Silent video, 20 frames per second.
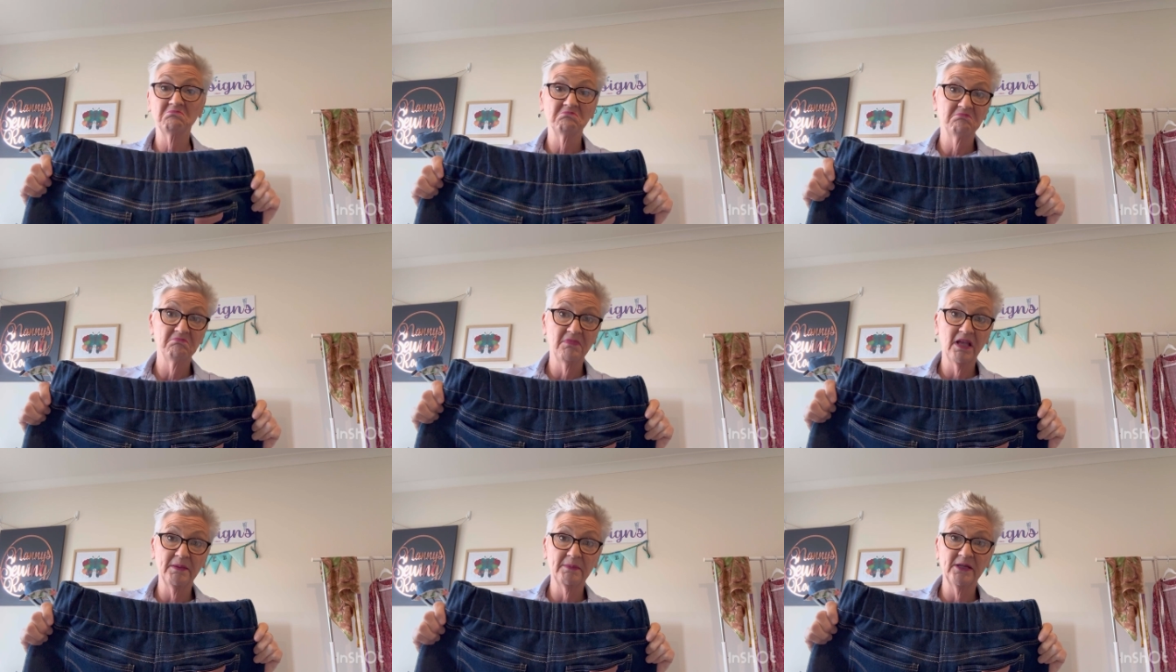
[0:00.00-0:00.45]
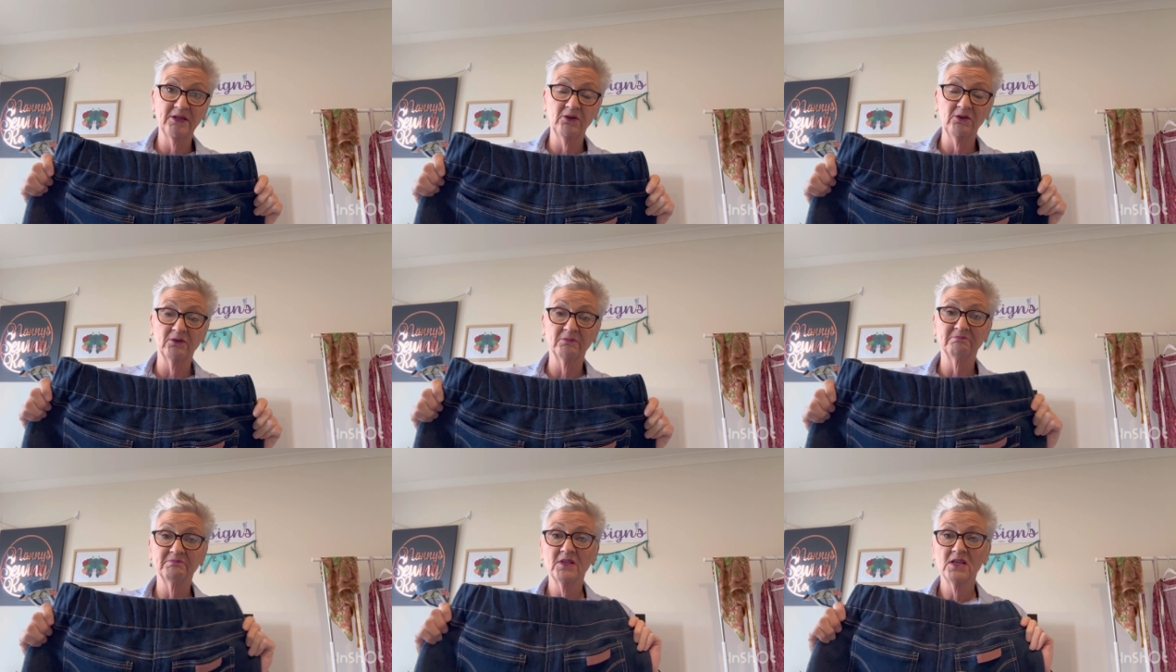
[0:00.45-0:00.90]
Maybe
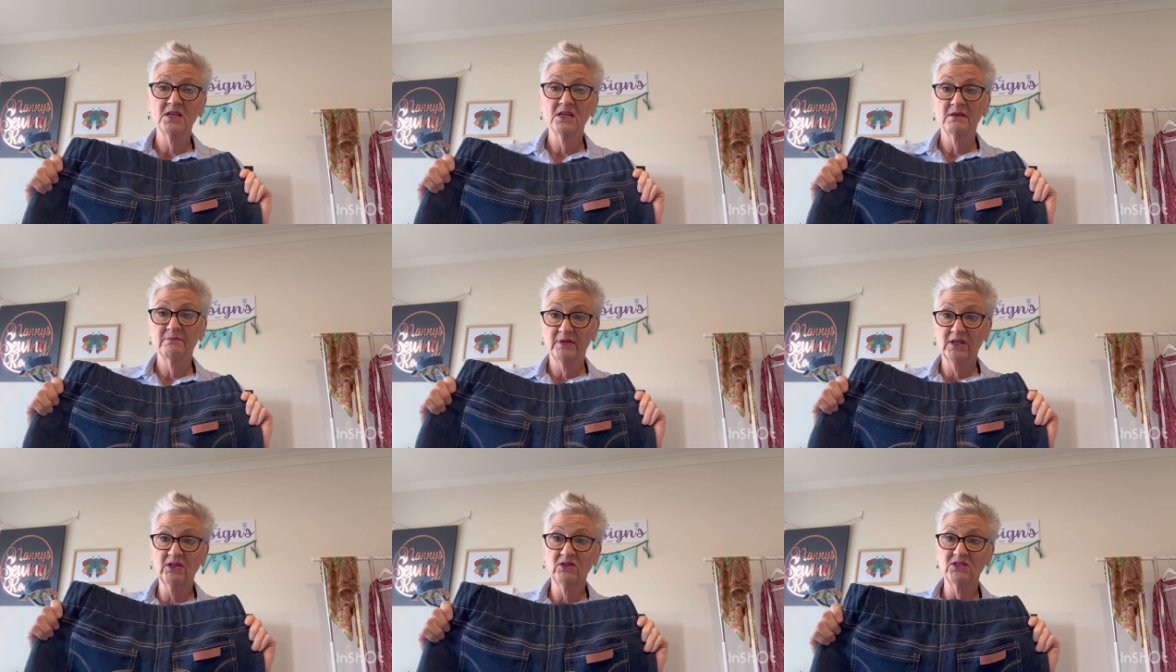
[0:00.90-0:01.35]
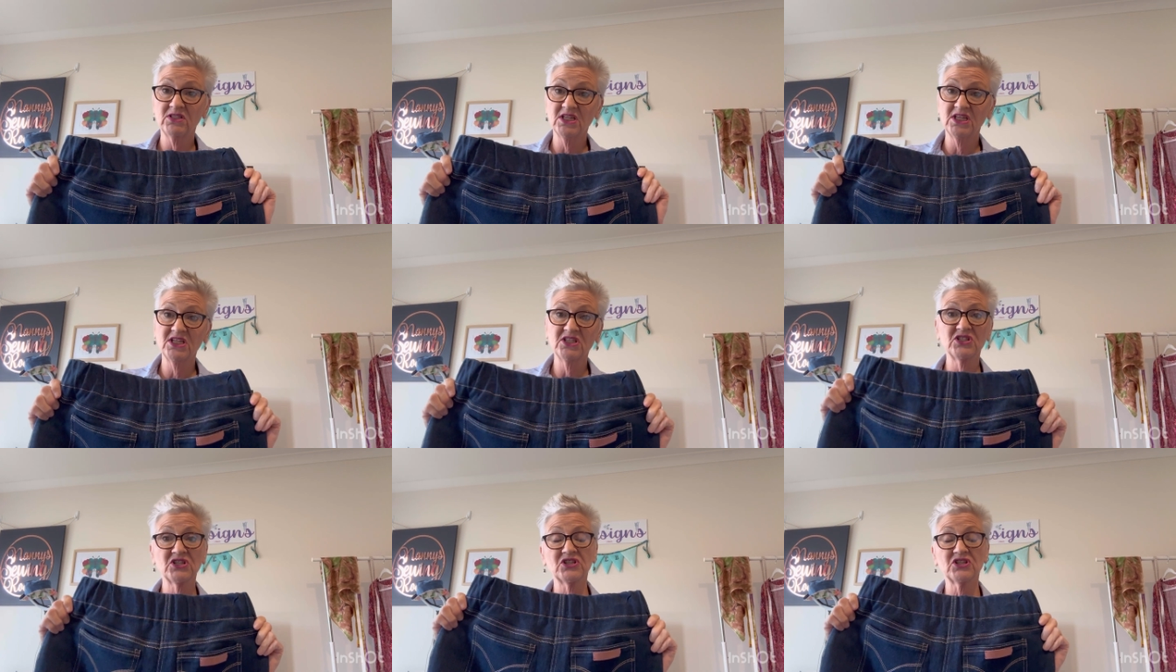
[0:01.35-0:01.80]
not, because it
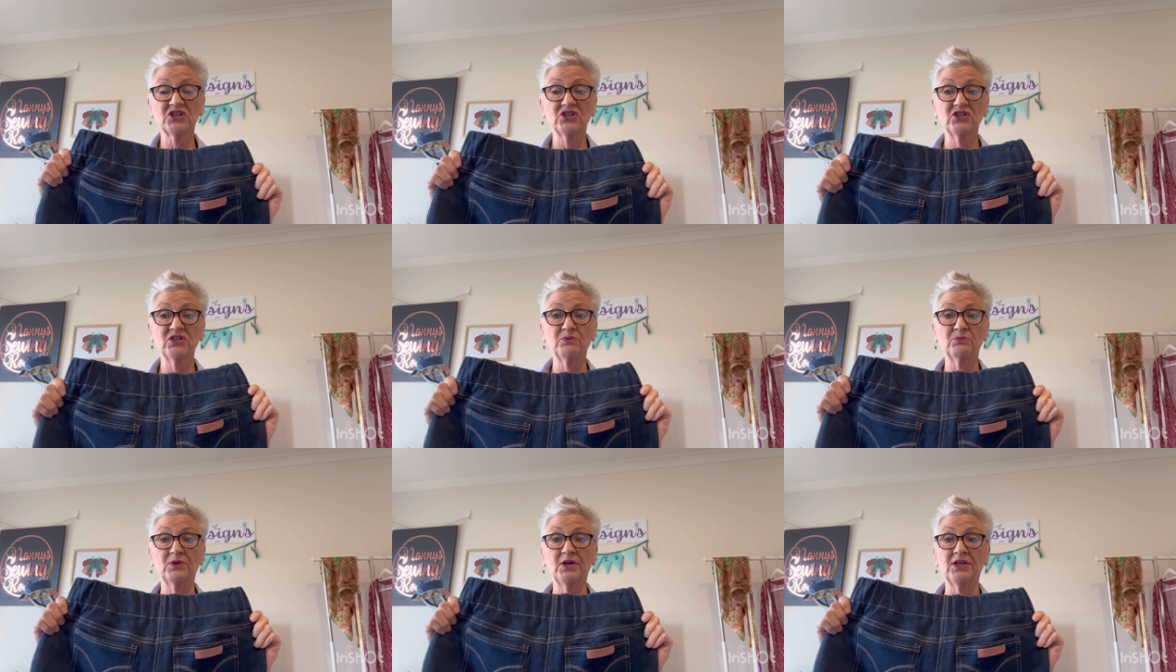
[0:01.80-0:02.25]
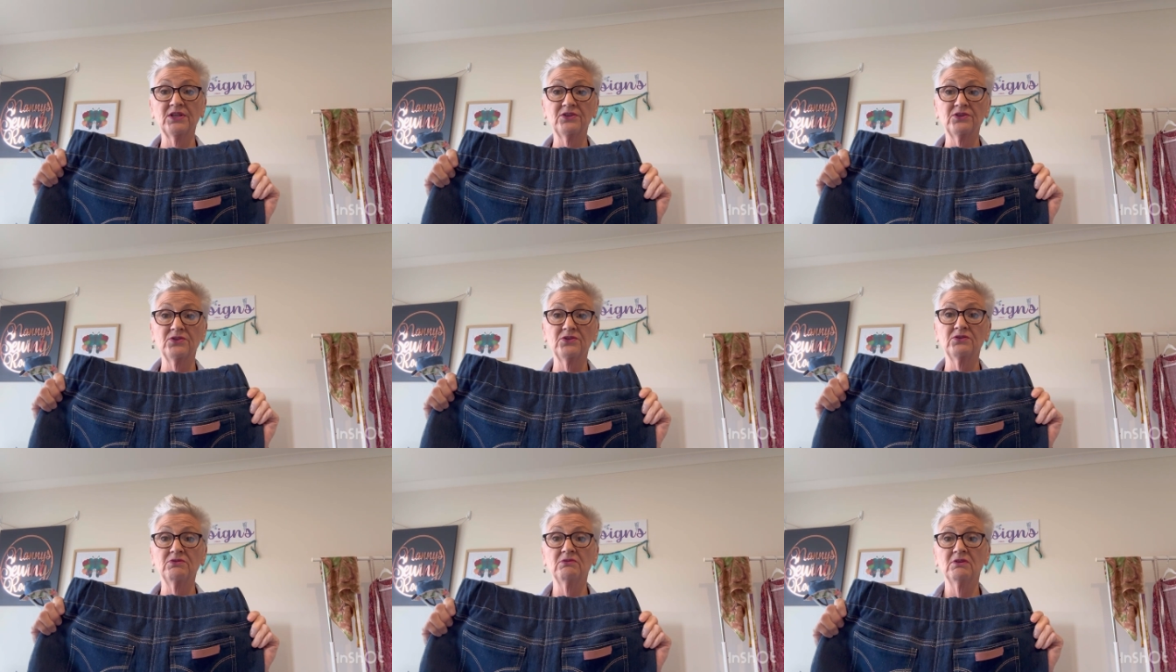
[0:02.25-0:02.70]
is a skirt where
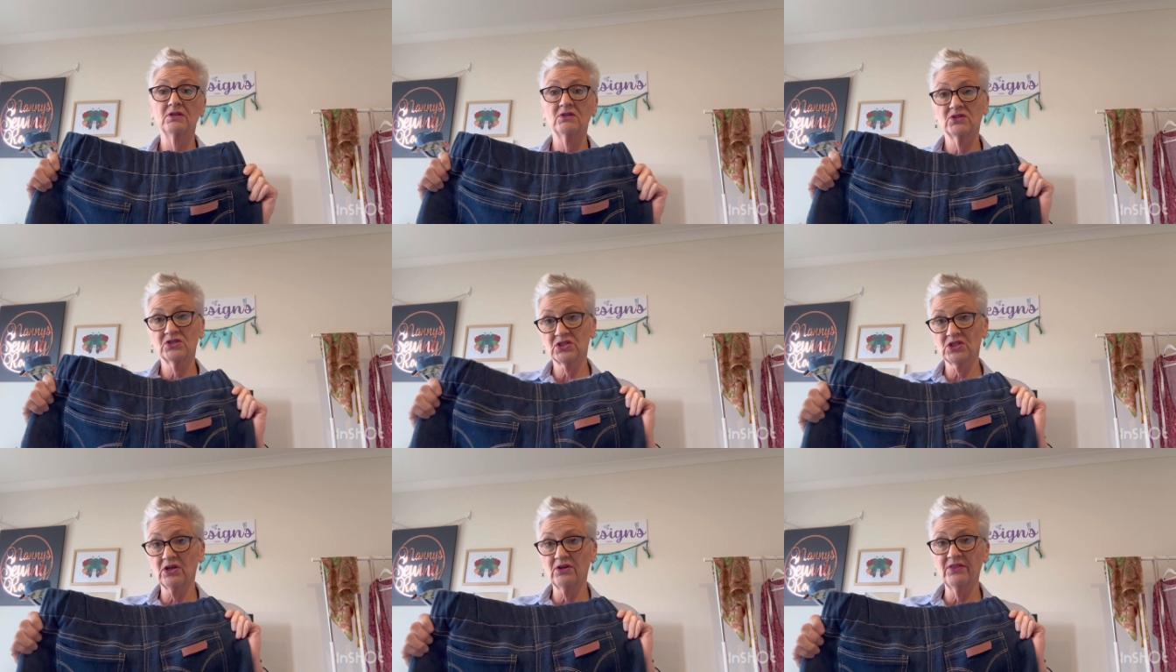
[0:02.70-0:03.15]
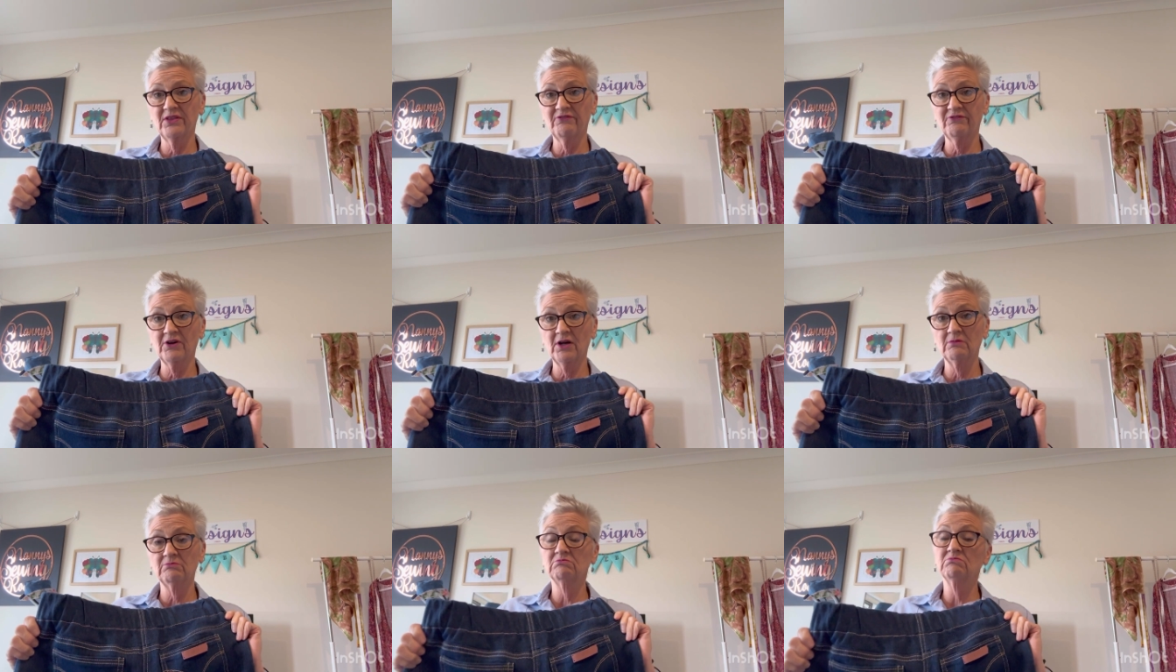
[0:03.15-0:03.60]
you sew the
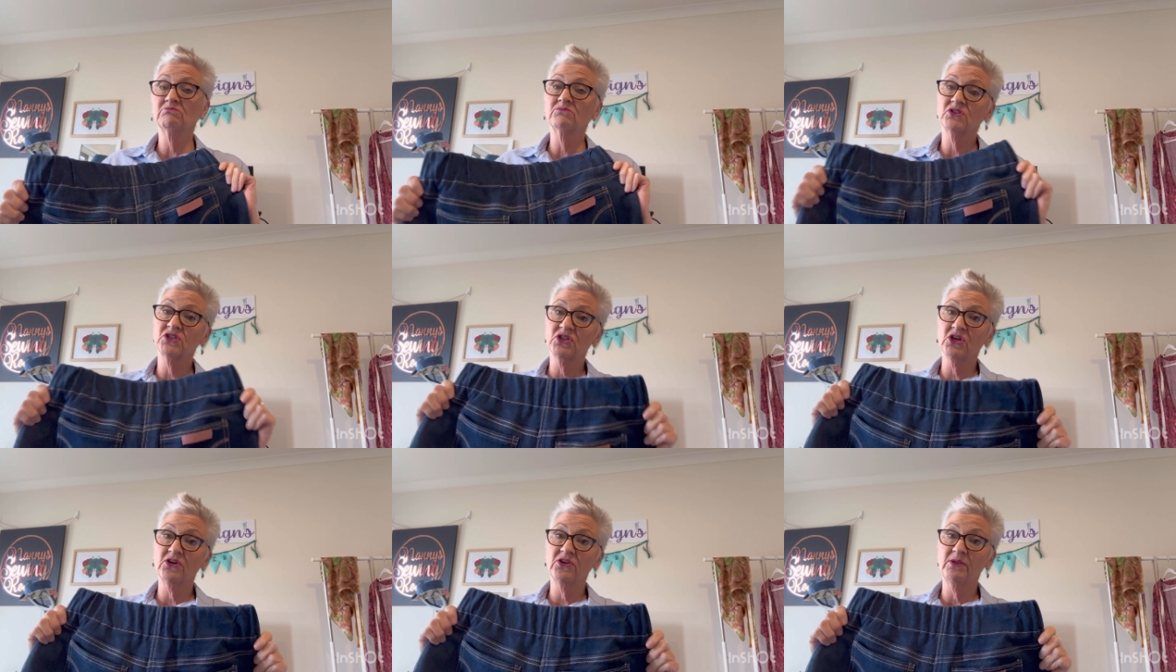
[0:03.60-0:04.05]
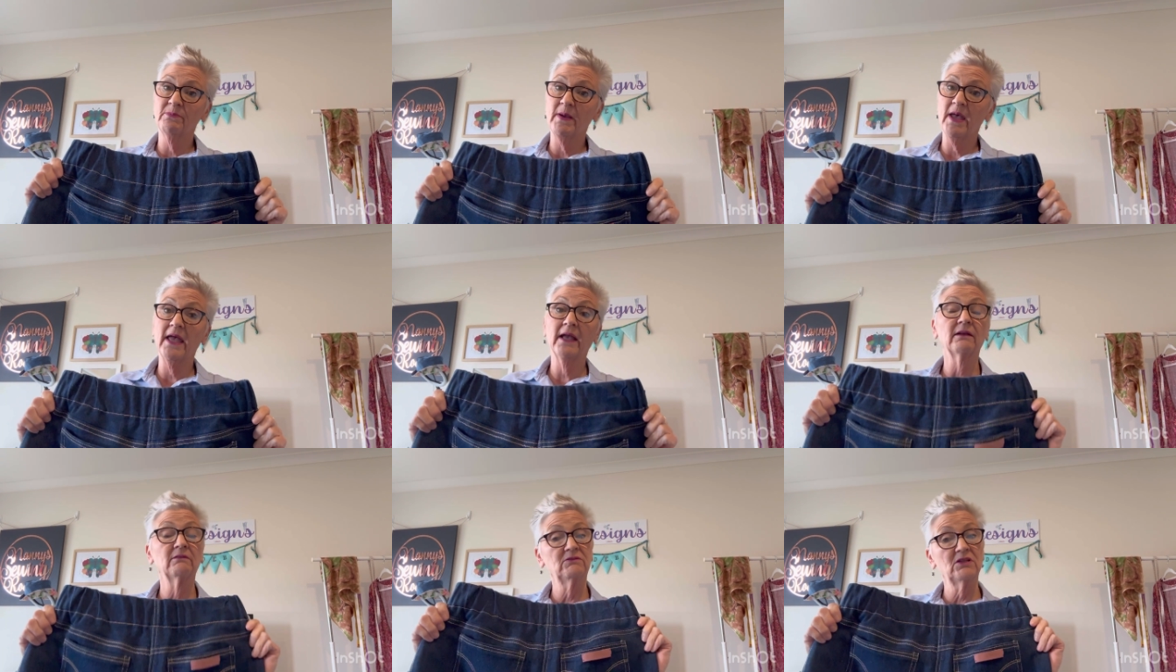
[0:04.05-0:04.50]
front, sew the
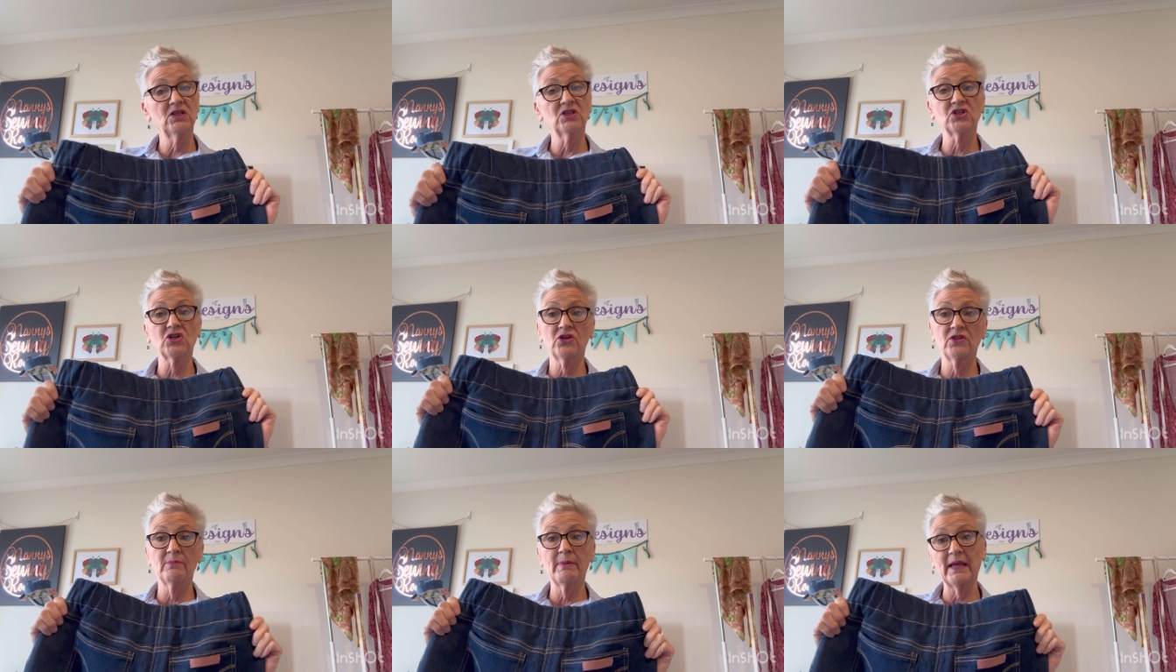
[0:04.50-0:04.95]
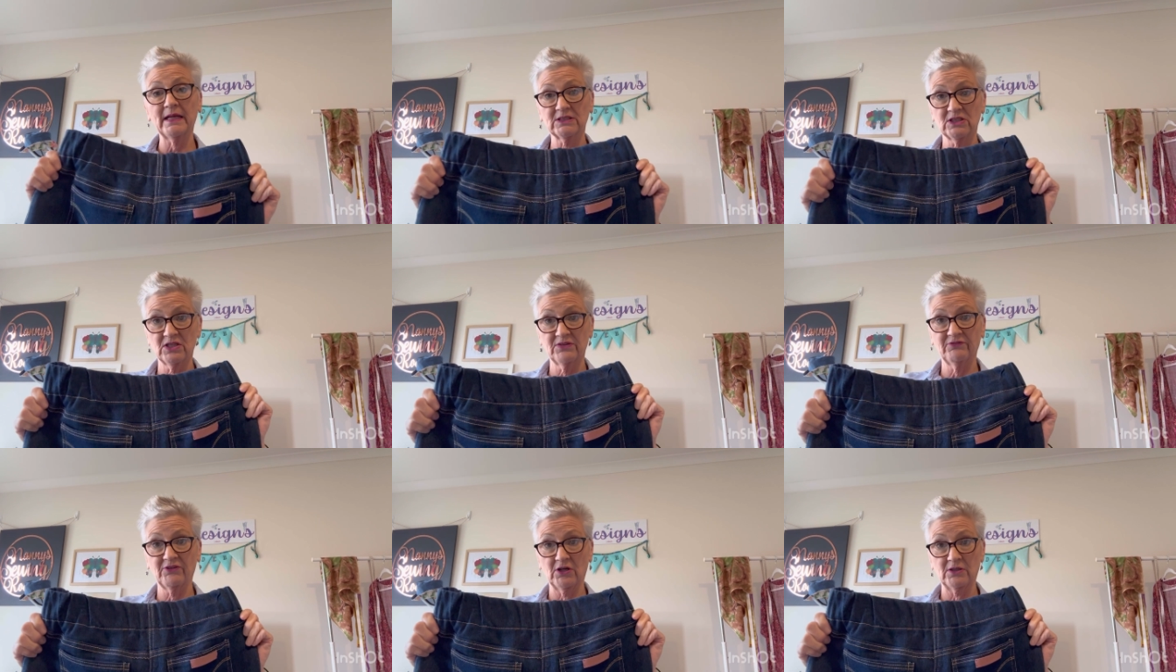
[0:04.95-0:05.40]
back, and sew the back to
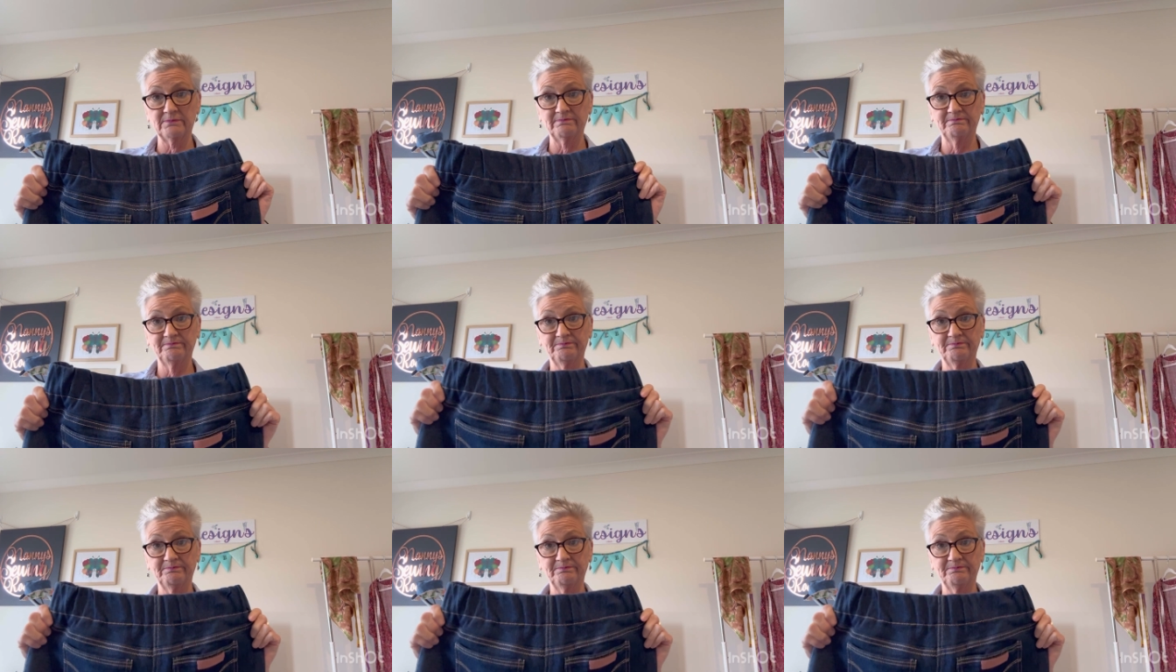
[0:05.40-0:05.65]
the front.